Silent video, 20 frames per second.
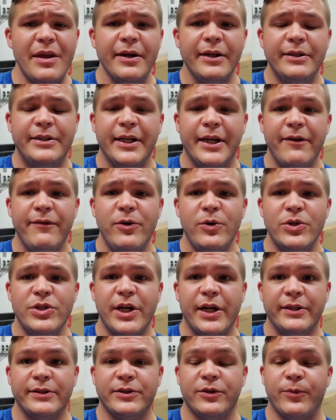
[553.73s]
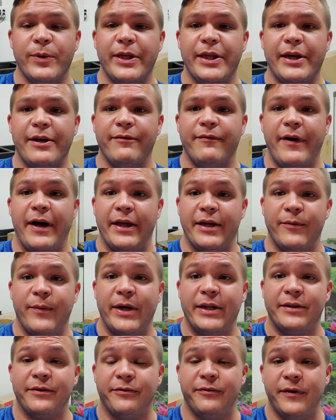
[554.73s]
To give you a chance to really
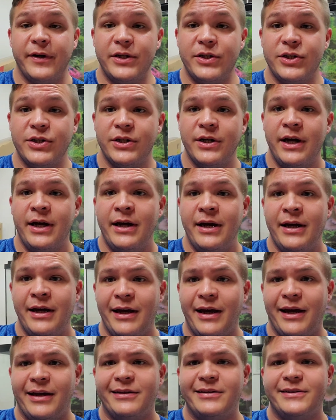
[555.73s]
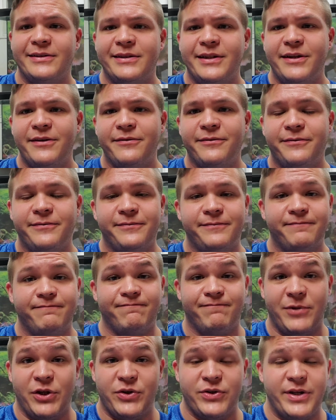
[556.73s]
evaluate the fish, and to see if
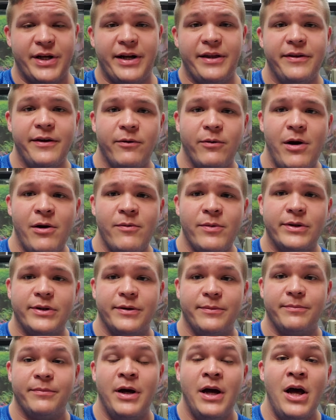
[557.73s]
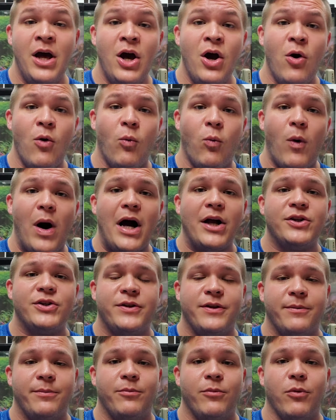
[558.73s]
there's anything wrong with them.
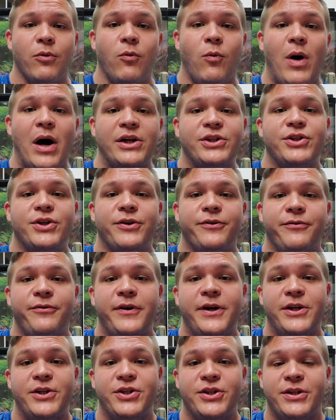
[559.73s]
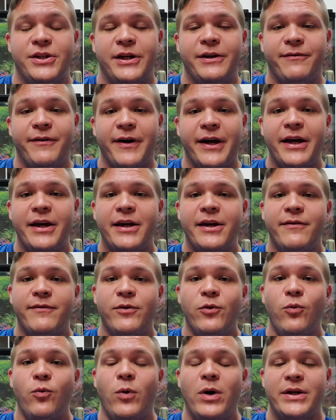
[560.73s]
Watch them. Watch your fish. If I could give
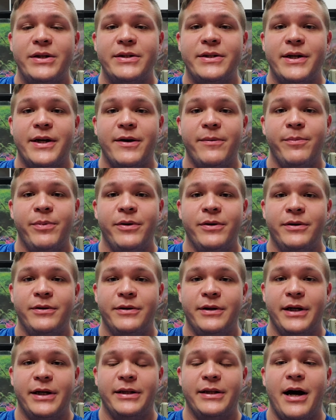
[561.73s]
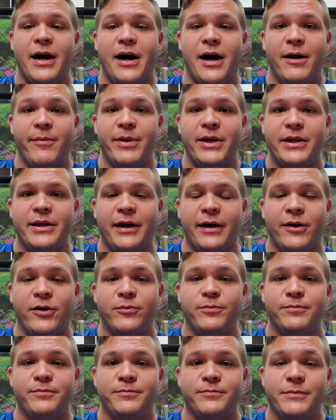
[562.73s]
you one tip in the hobby to
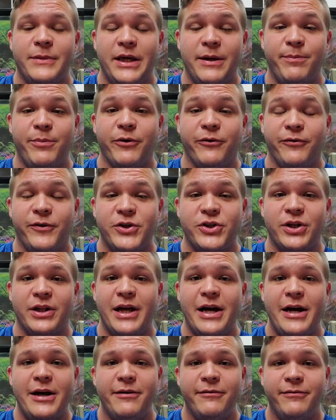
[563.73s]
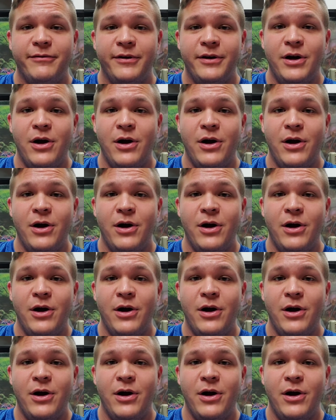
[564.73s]
help keep your fish alive,